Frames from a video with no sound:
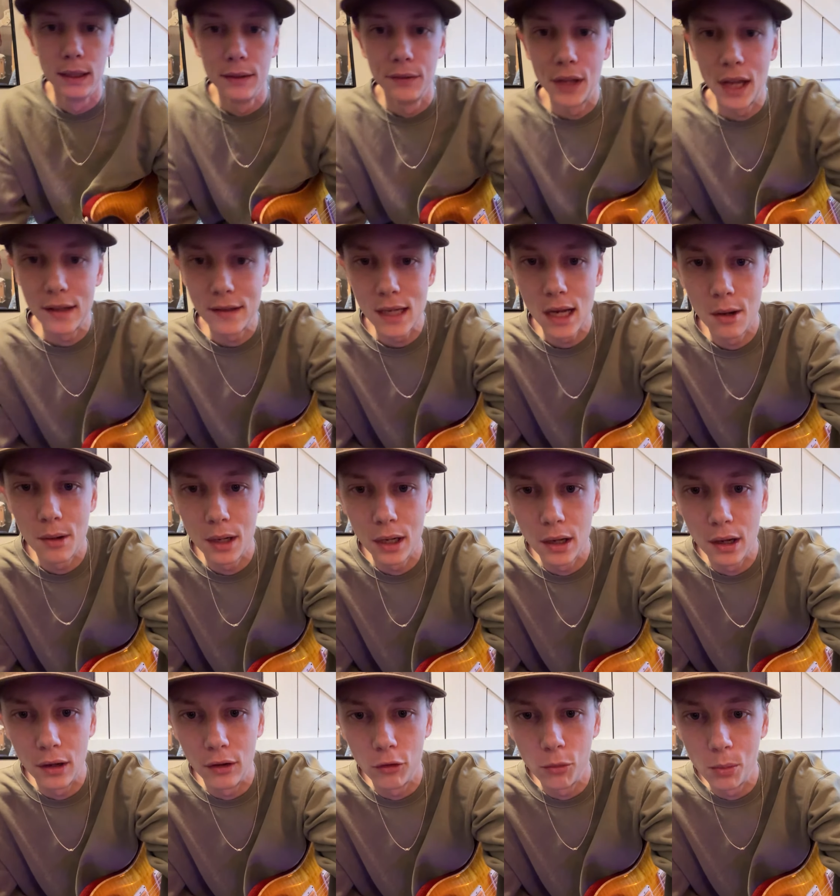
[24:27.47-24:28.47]
That's how it
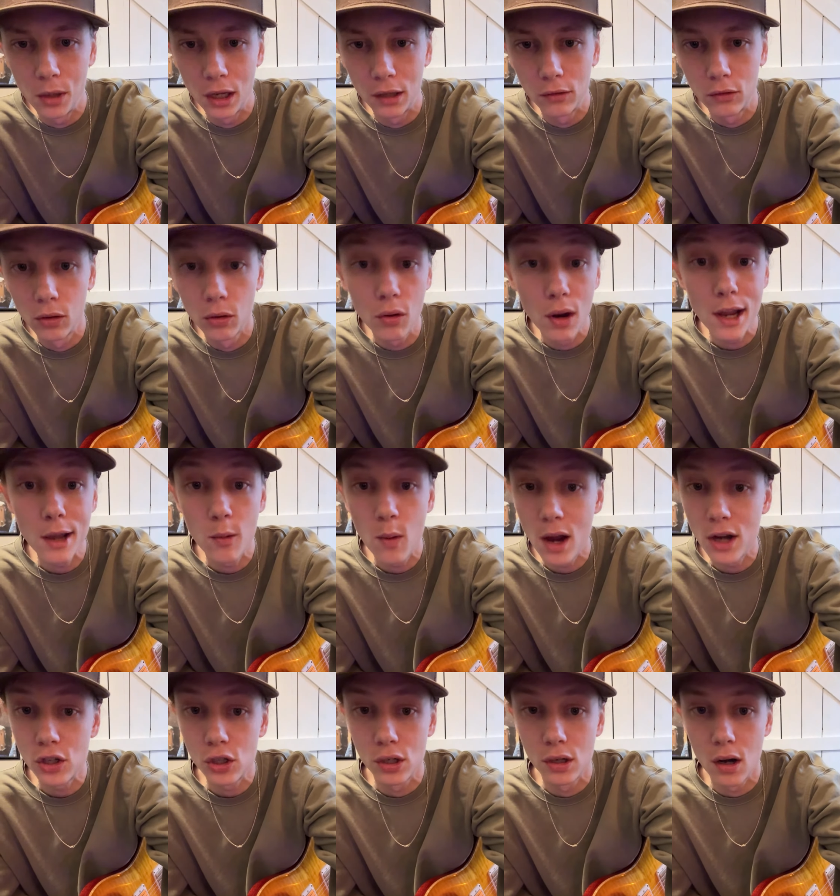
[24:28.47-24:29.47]
goes, man. So great
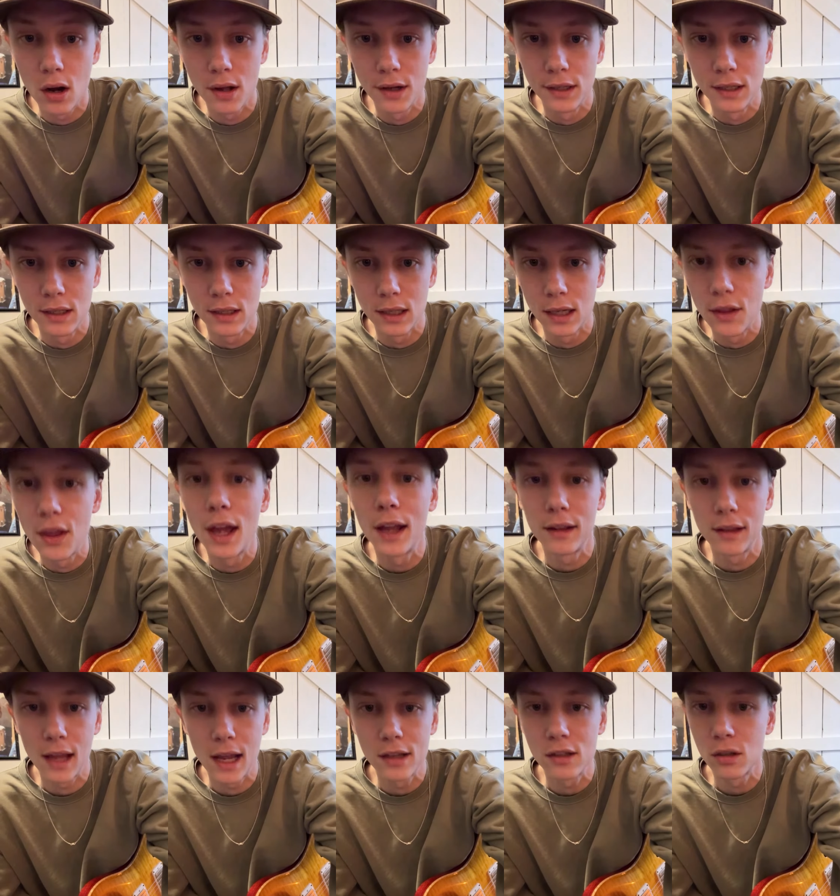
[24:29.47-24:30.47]
question, honestly. And
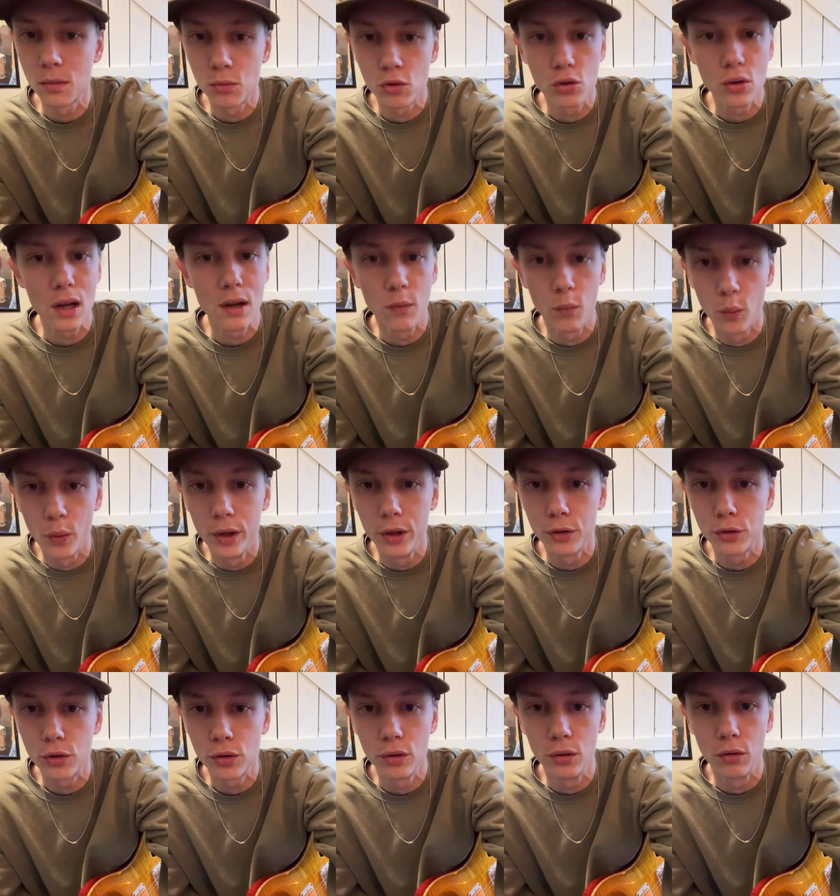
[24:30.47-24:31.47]
that's some straight real
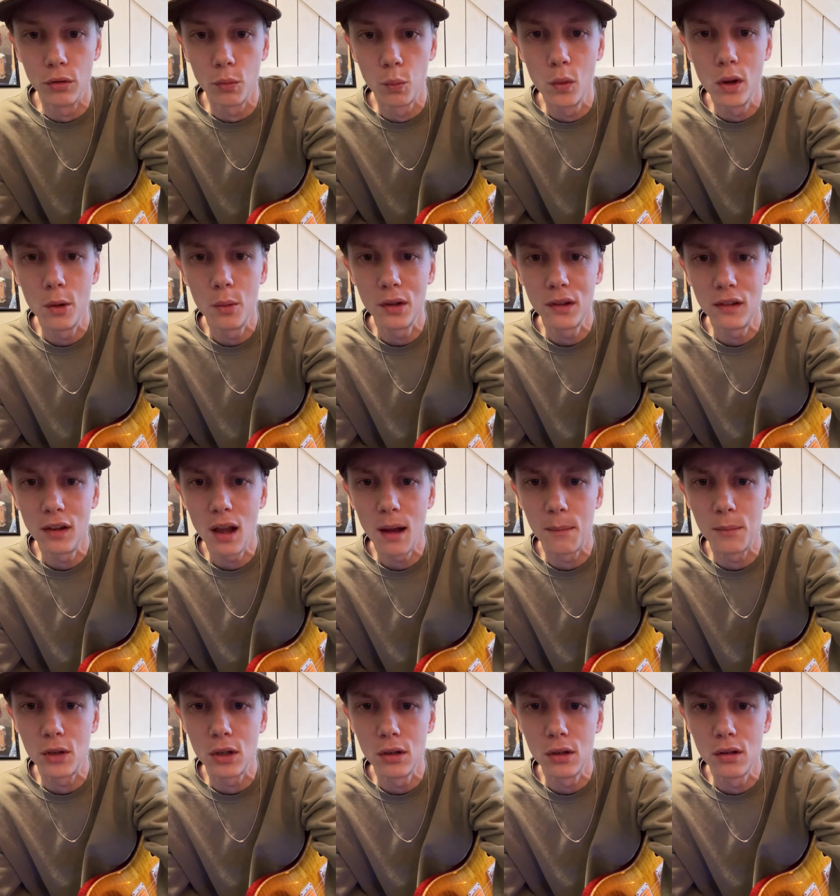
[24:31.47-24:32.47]
truth. Will, what's
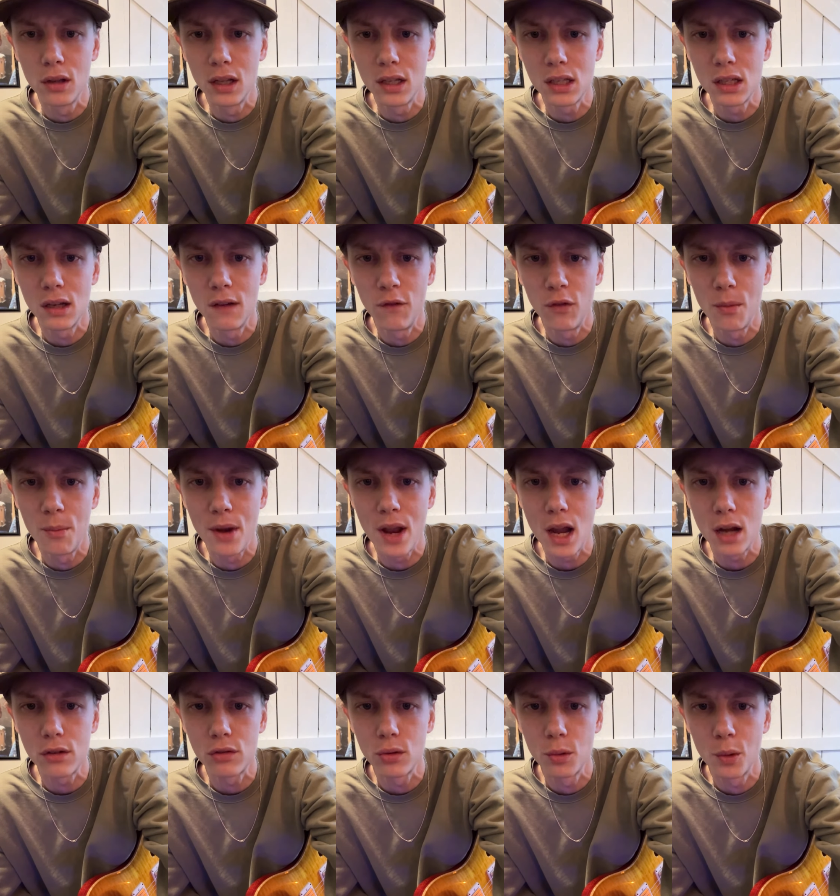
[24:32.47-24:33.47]
up, dude? Listening from
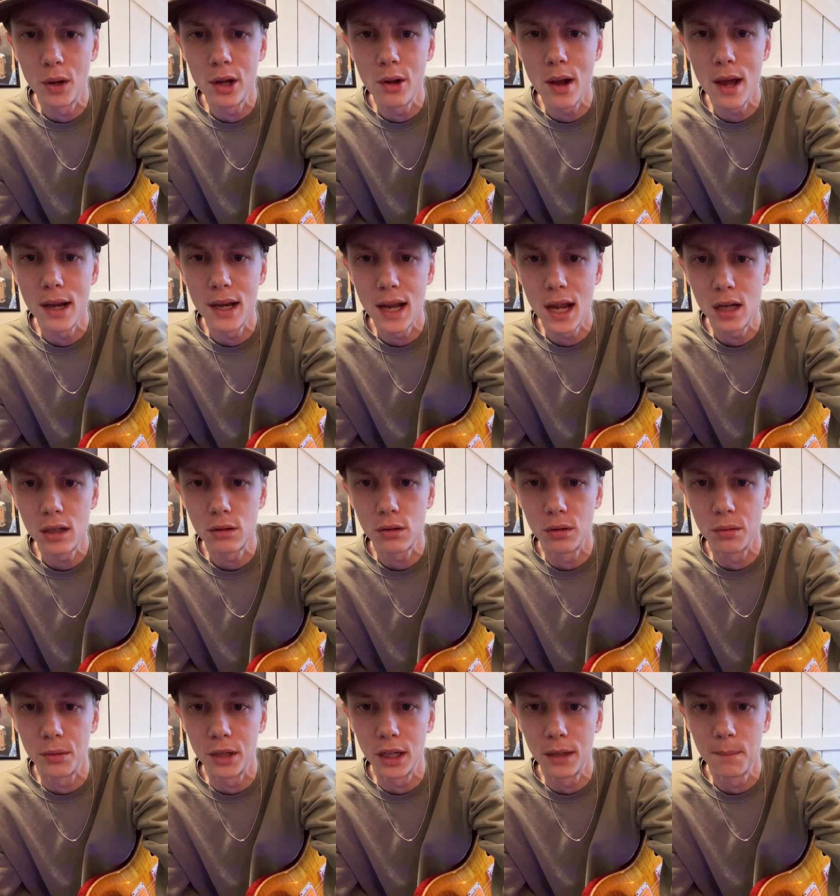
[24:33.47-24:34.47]
Nashville? Where you at in
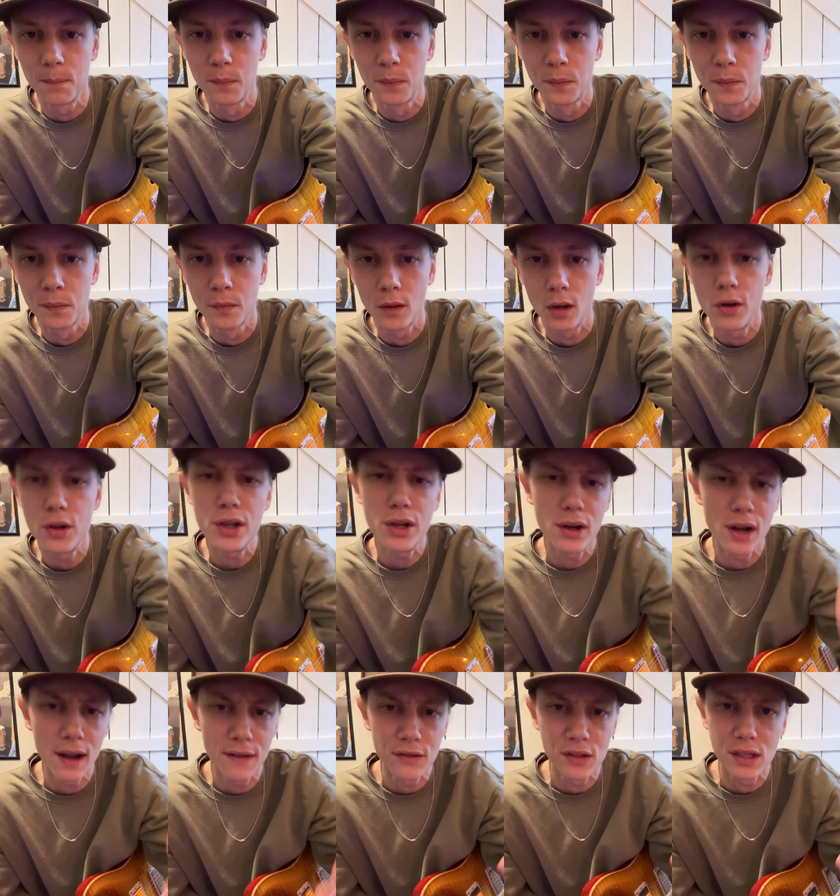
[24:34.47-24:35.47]
Nashville, man? Or you
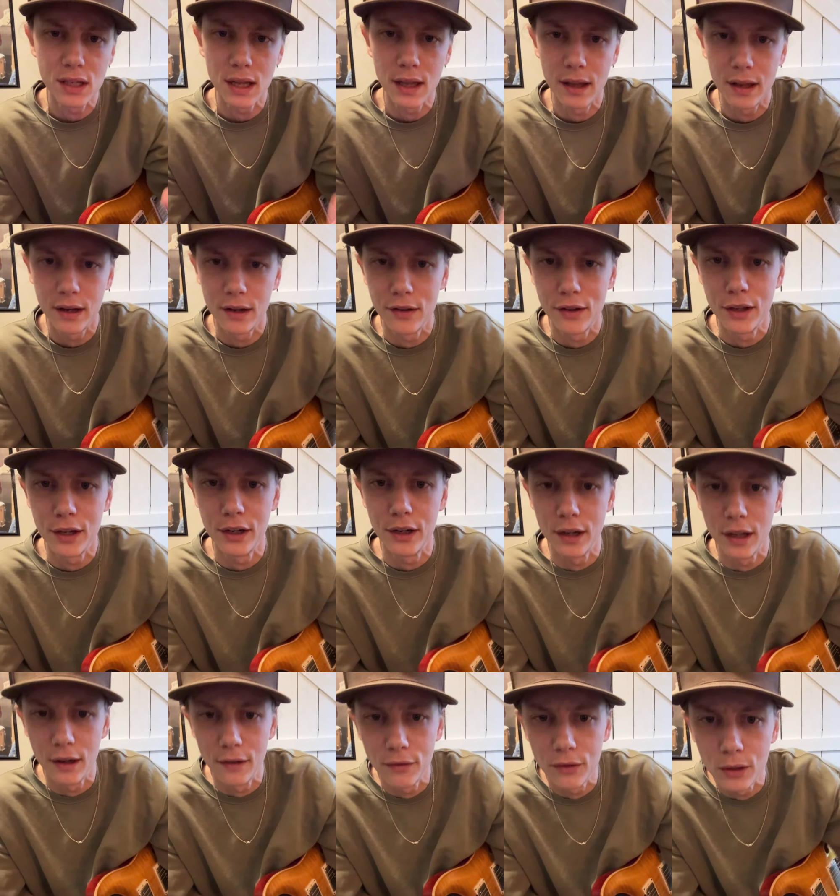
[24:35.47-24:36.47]
don't have to say that on the
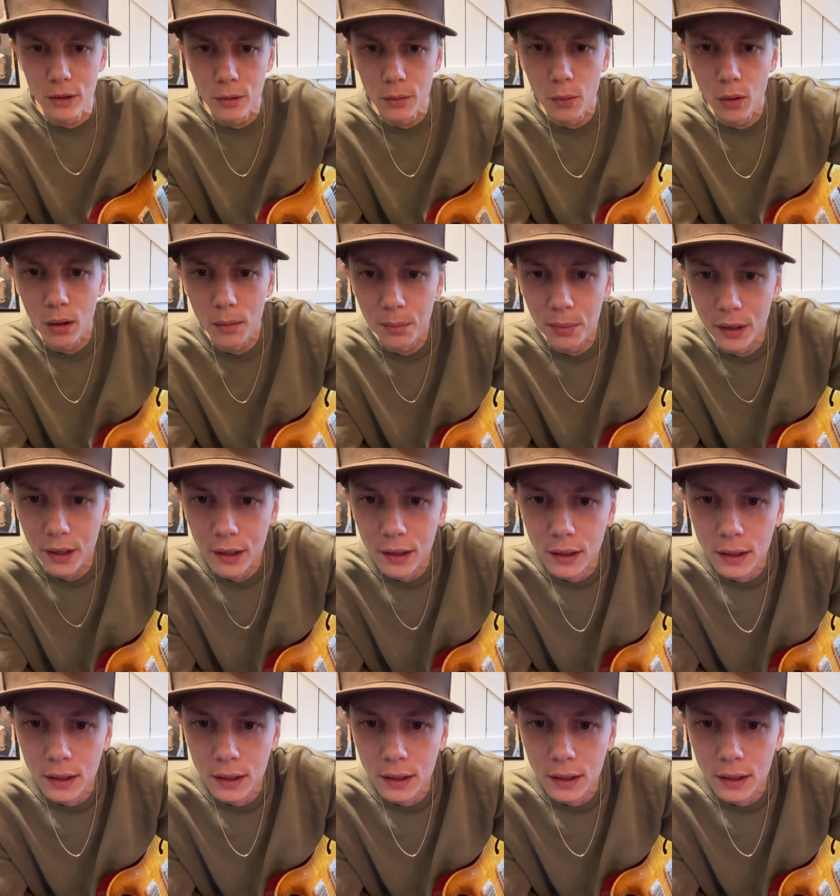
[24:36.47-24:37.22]
internet if you don't want, but...